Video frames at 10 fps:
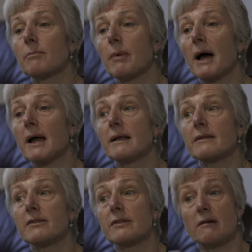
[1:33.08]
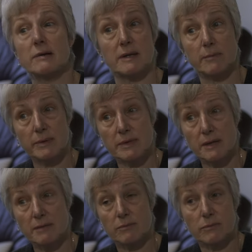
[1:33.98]
by
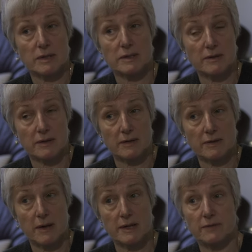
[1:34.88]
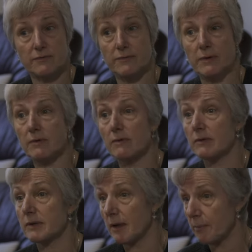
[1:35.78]
serendipity, which is kind of
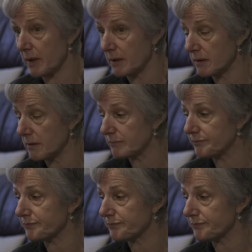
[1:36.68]
typical